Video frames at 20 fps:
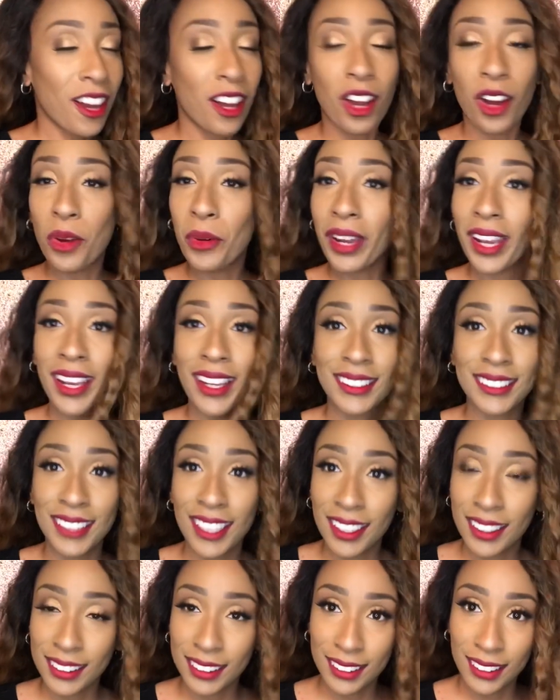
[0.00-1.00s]
go ahead,
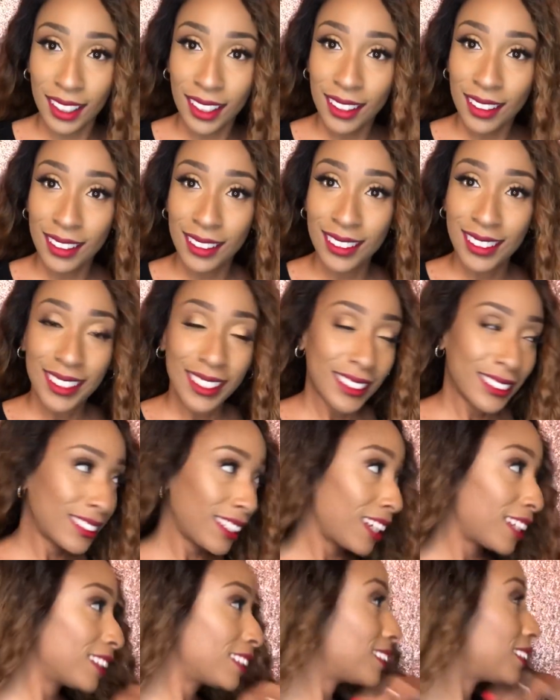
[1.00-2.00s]
take a seat.
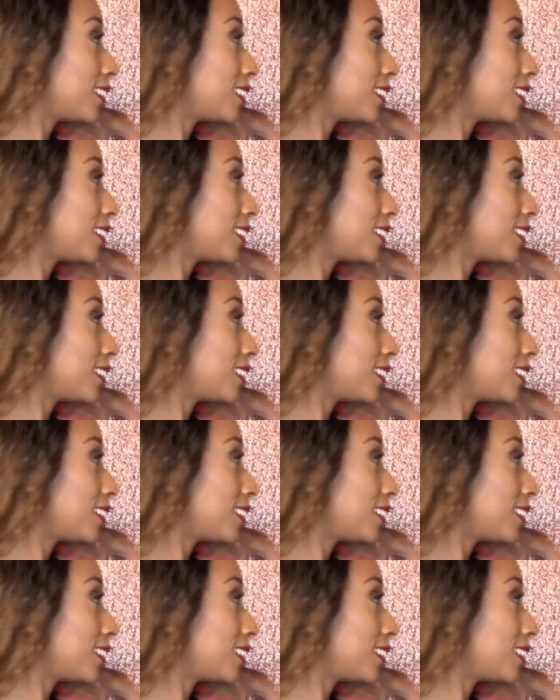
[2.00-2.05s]
Take a